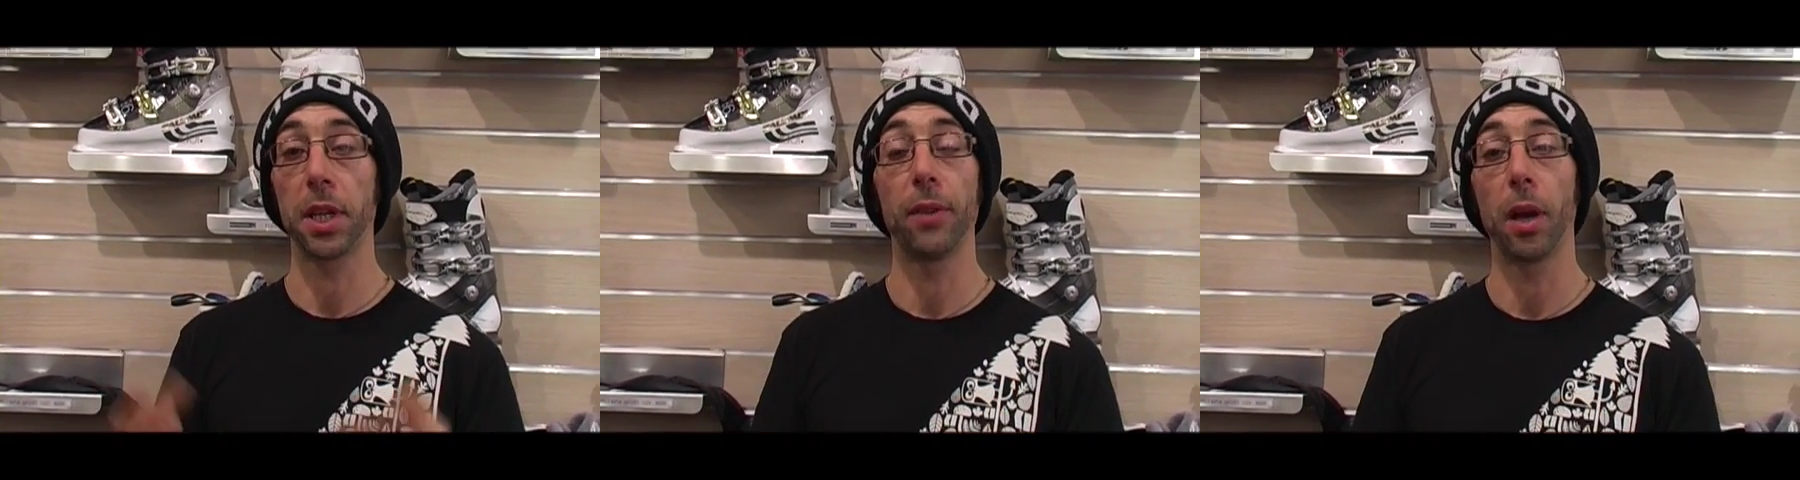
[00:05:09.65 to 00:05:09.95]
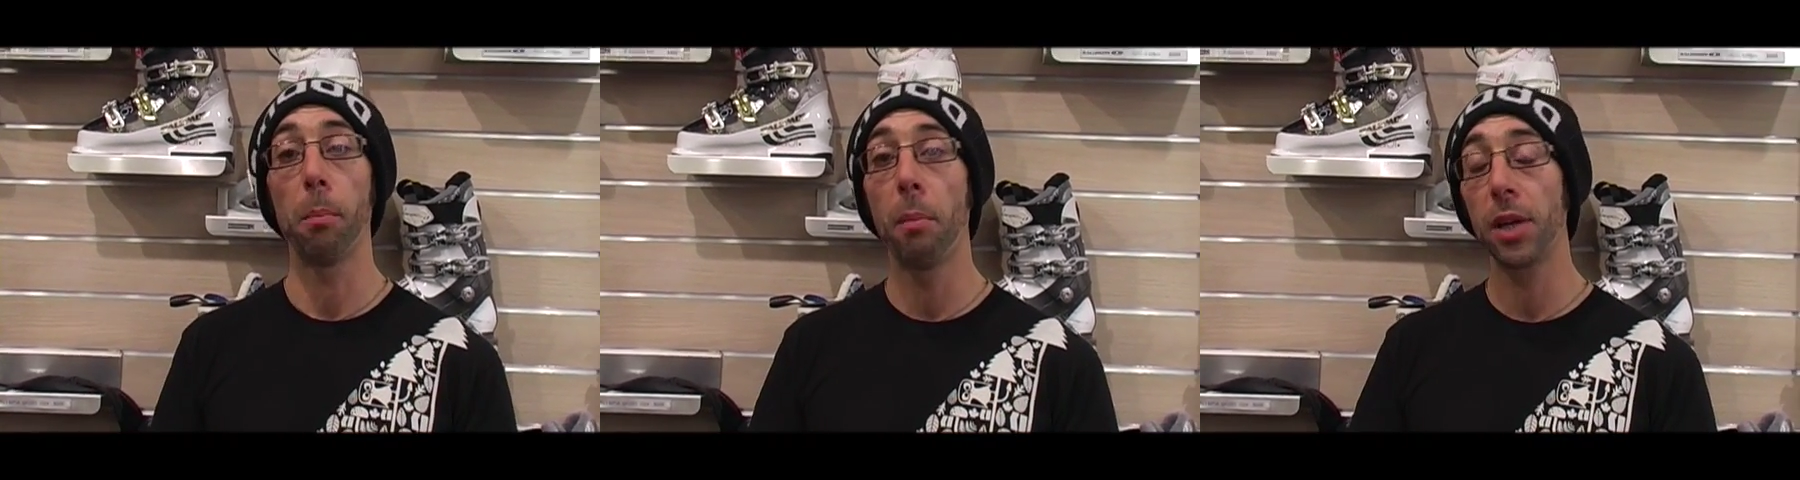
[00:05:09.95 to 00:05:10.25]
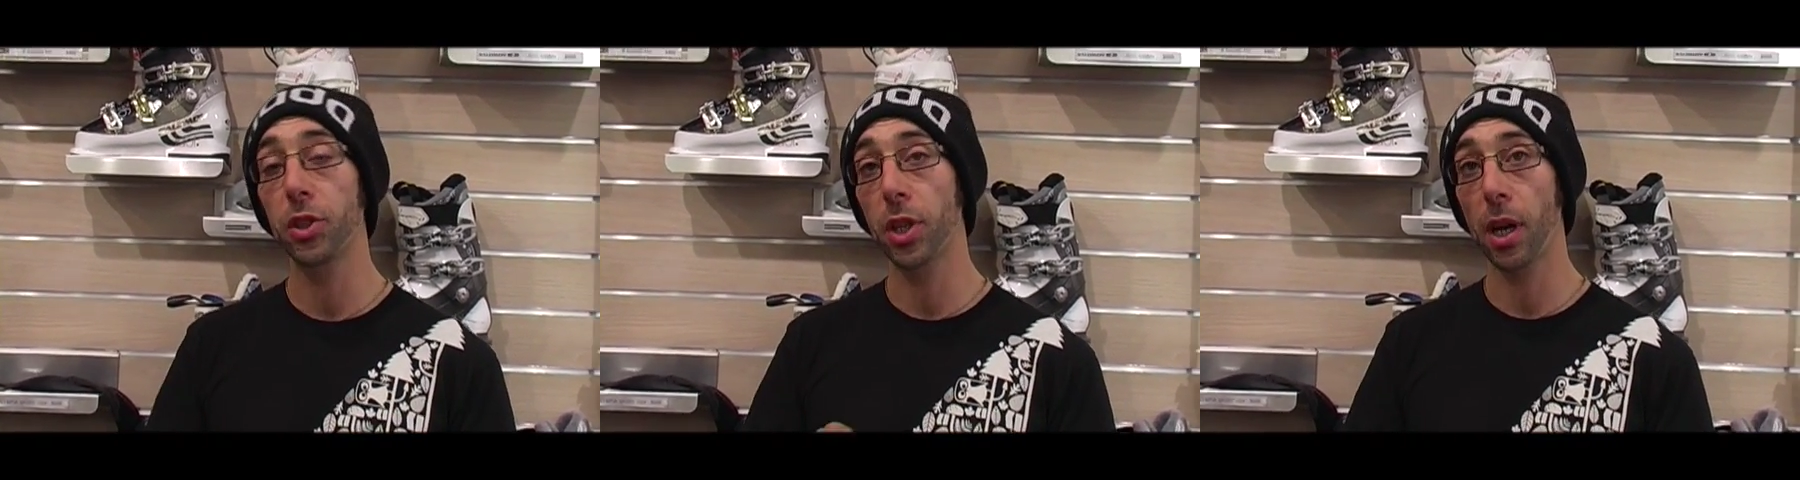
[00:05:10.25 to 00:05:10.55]
giving a
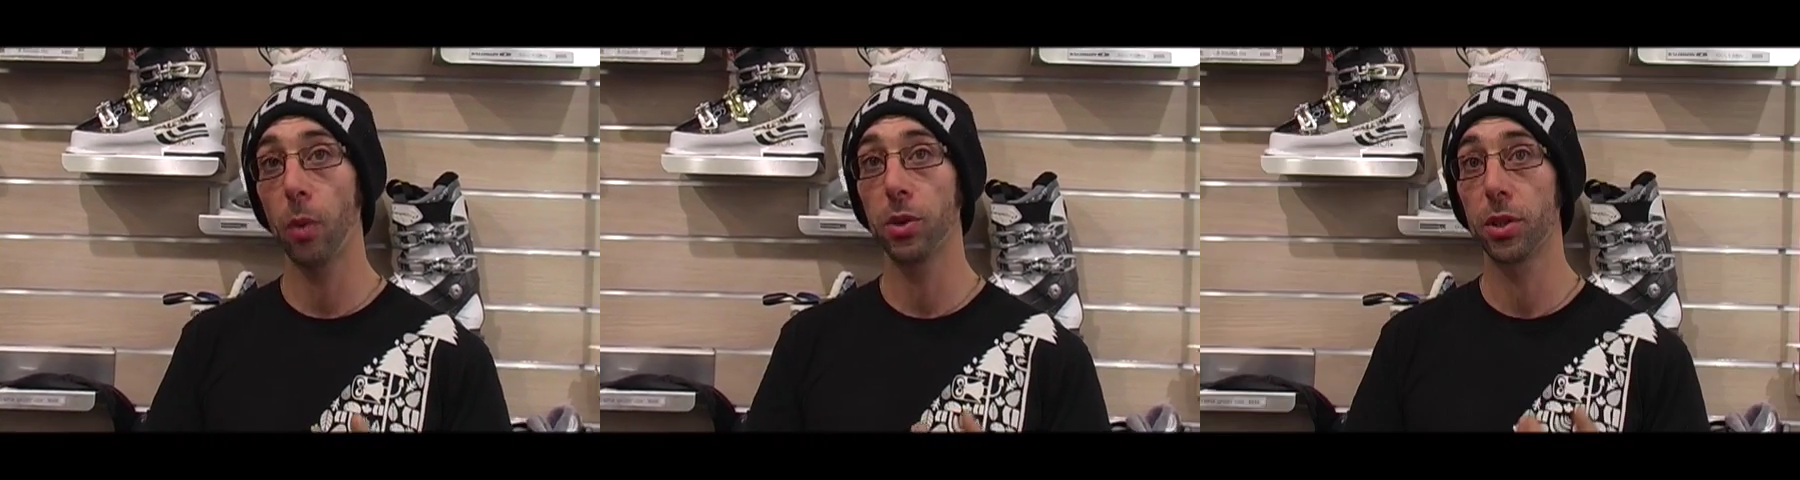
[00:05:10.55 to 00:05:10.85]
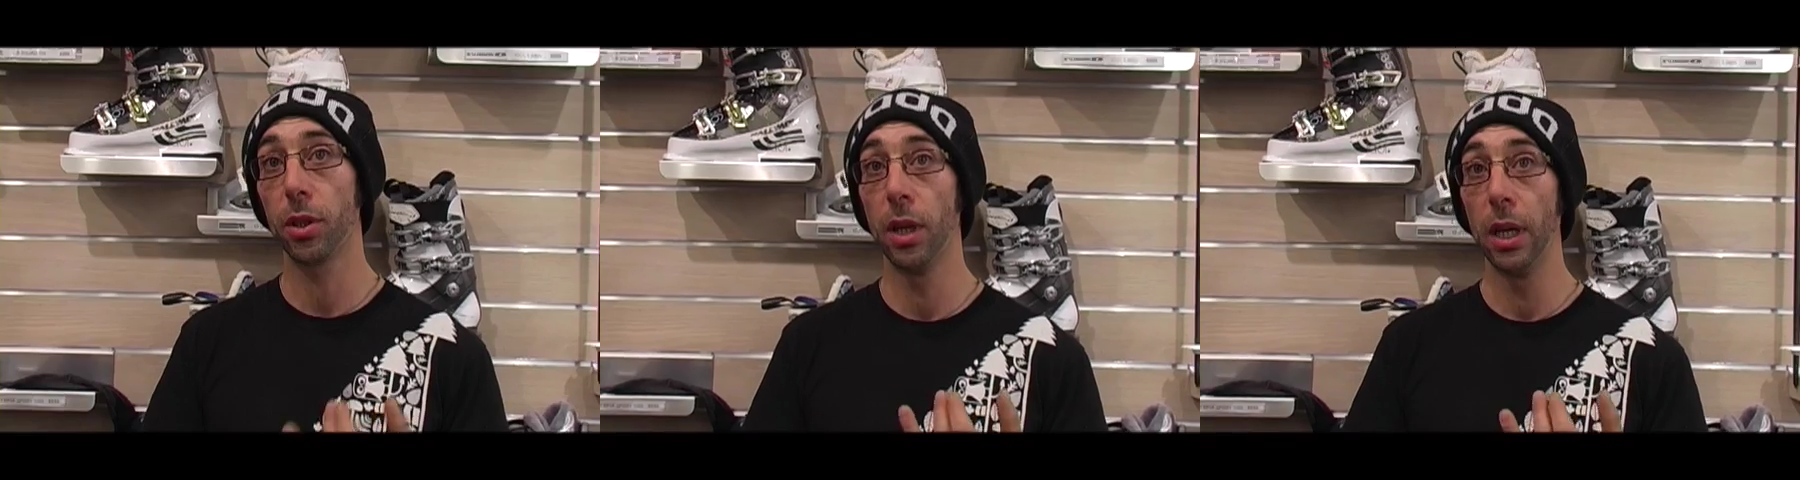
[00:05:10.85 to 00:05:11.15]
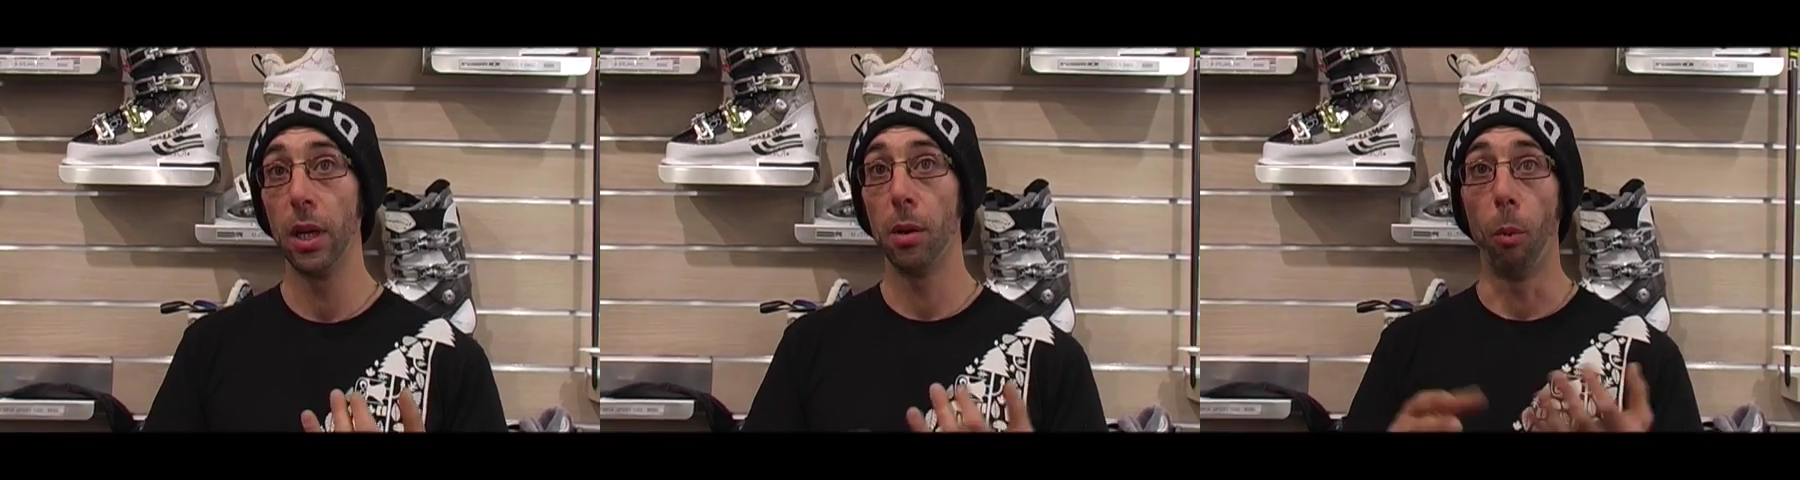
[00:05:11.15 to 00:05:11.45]
much closer,
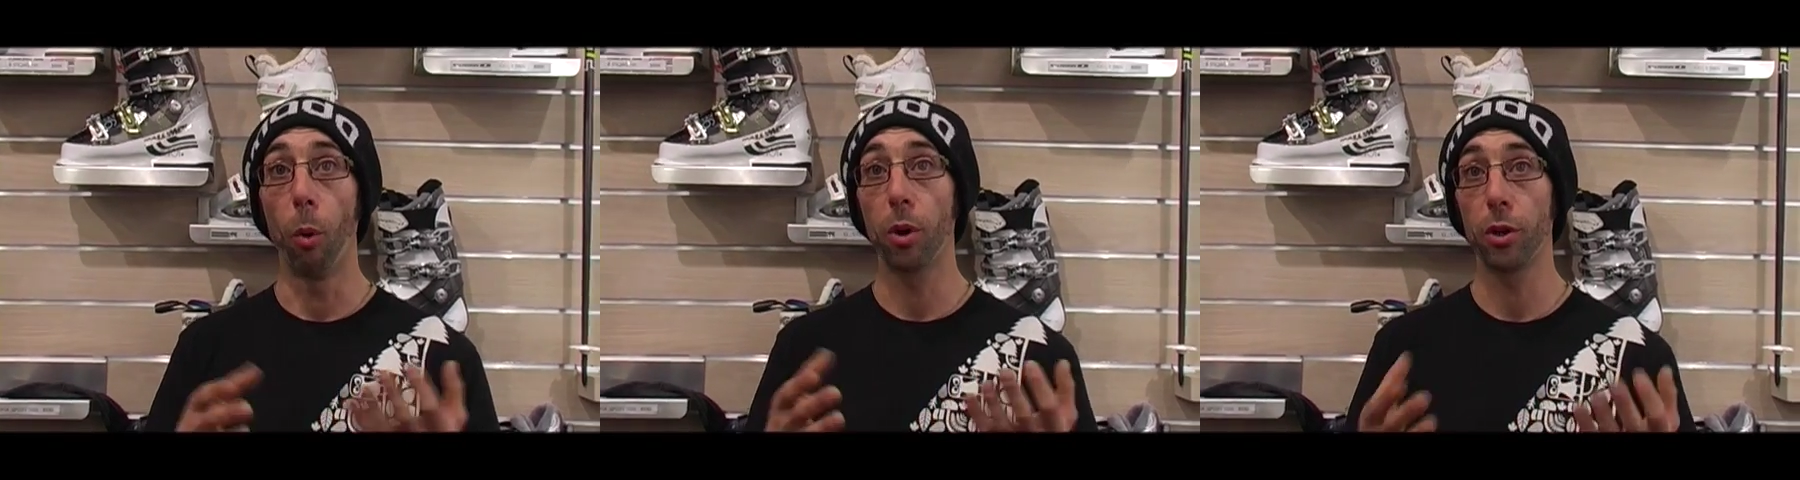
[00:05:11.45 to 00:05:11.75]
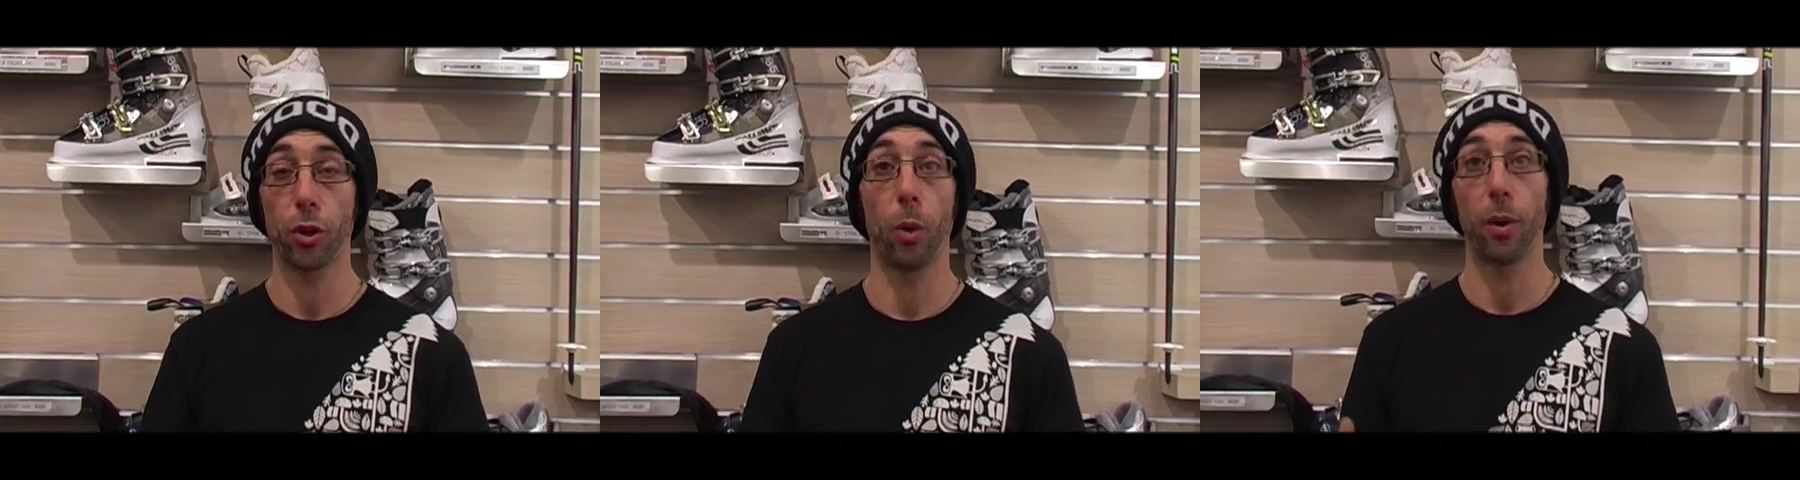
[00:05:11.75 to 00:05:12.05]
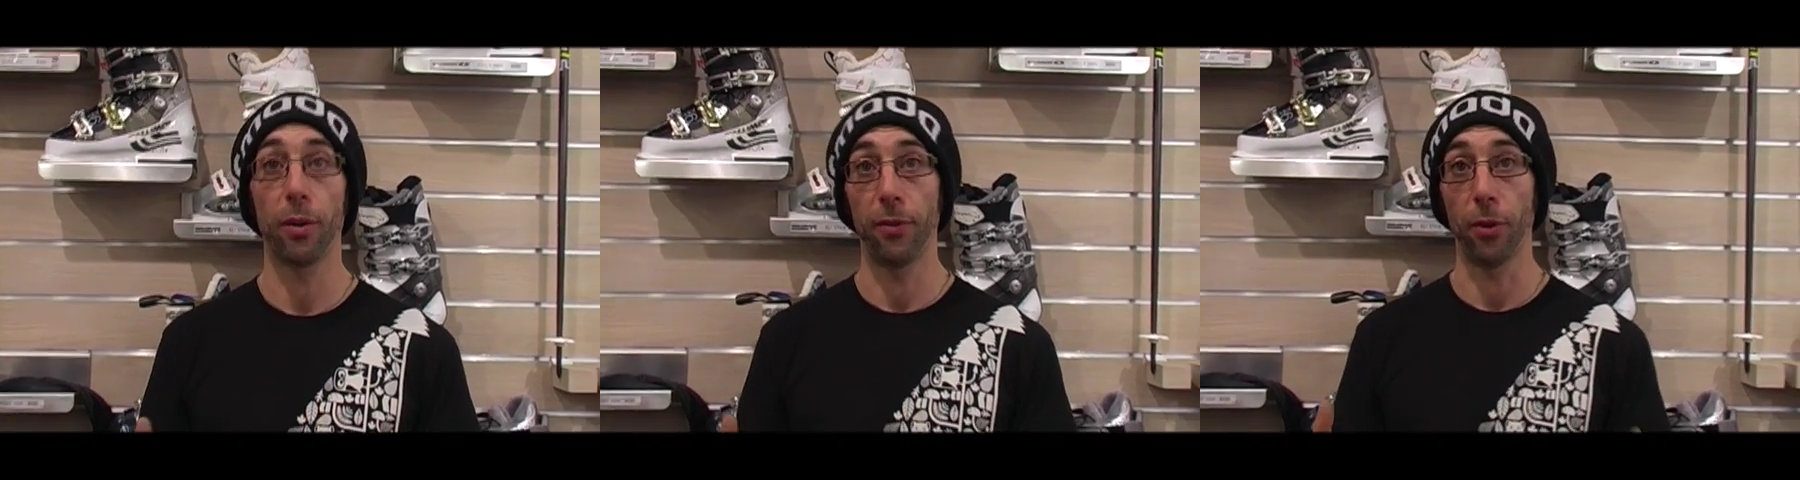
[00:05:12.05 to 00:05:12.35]
more
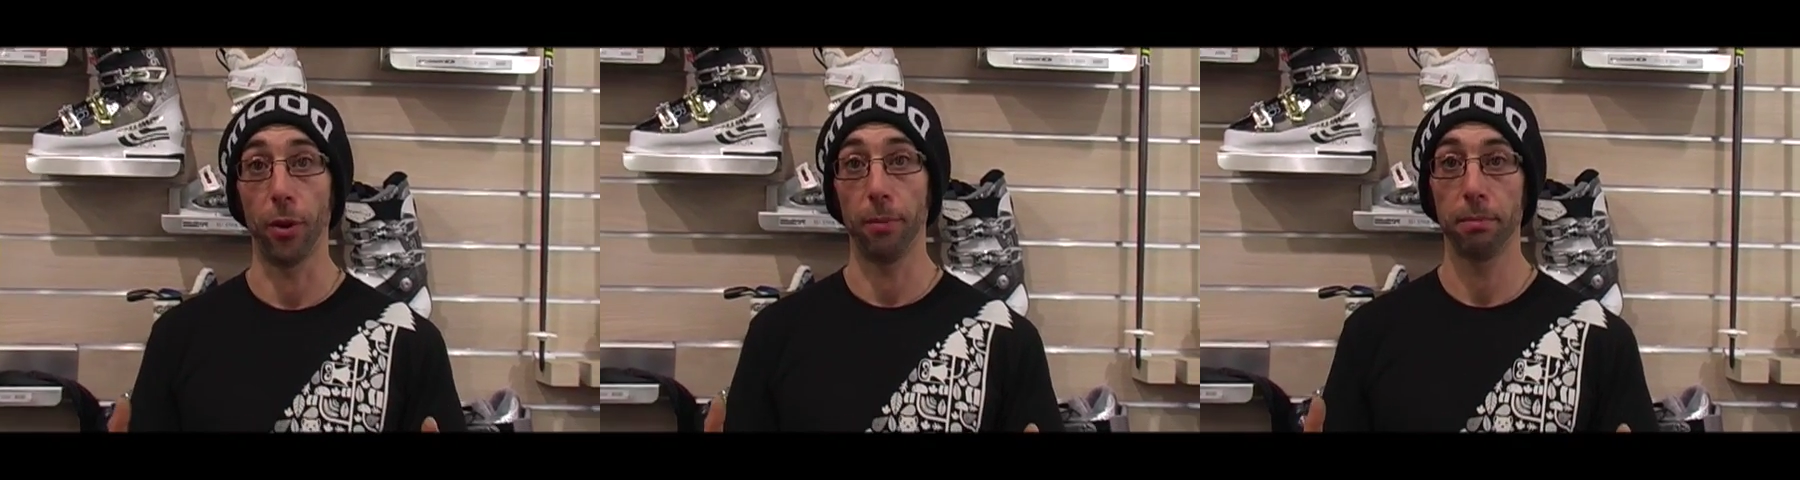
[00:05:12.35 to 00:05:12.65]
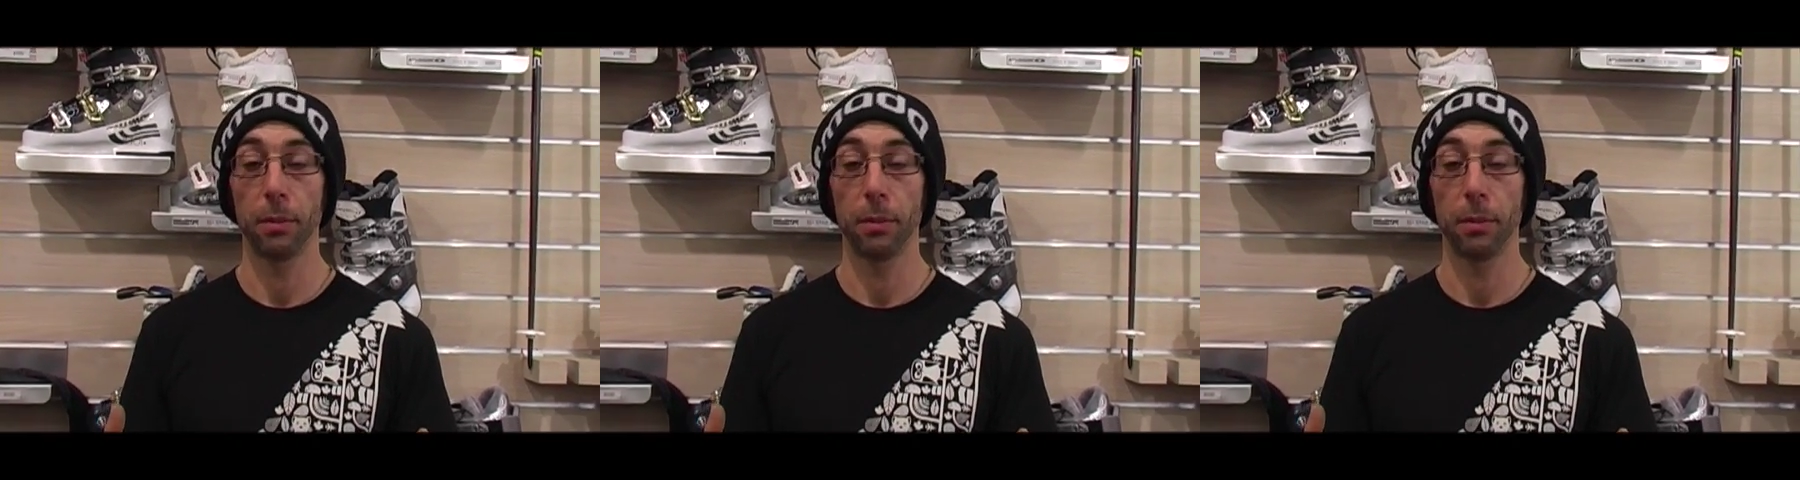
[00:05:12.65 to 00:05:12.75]
control of the foot.